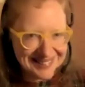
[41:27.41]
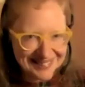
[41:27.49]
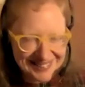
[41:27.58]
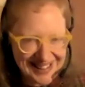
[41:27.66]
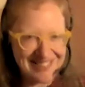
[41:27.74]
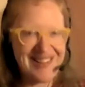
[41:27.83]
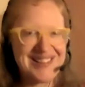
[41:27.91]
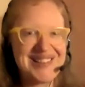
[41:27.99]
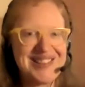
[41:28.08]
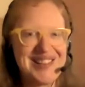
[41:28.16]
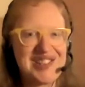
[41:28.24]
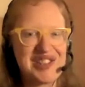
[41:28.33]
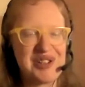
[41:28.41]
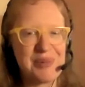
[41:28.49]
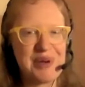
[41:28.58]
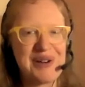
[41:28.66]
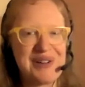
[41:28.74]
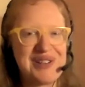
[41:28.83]
like consciousness should
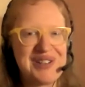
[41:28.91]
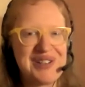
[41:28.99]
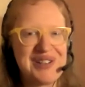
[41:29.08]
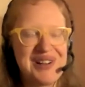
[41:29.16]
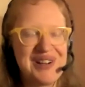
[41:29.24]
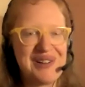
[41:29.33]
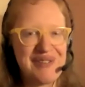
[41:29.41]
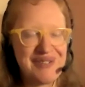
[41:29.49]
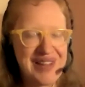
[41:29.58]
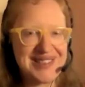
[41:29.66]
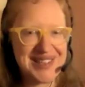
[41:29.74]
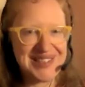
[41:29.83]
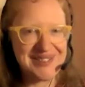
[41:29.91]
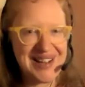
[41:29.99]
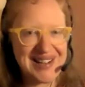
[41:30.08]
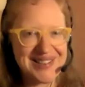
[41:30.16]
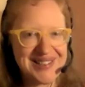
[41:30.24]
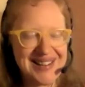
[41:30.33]
emerge from that
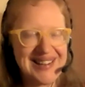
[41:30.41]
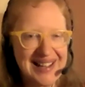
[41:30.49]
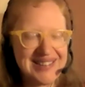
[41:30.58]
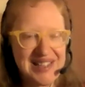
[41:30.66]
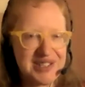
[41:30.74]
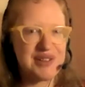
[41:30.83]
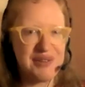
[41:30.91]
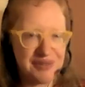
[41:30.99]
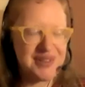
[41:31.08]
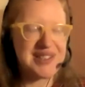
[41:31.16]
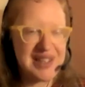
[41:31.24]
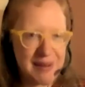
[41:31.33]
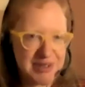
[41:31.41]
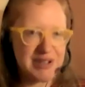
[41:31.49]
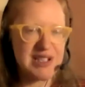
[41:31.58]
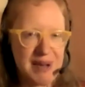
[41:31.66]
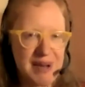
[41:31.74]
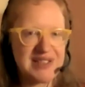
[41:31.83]
situation, and that's sort of the same sort
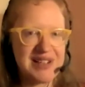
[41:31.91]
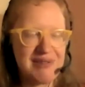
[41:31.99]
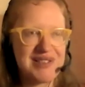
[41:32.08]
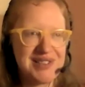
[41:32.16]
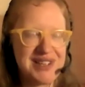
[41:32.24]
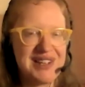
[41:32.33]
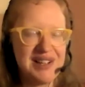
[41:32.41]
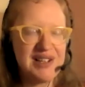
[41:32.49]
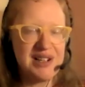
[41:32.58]
of space that I would see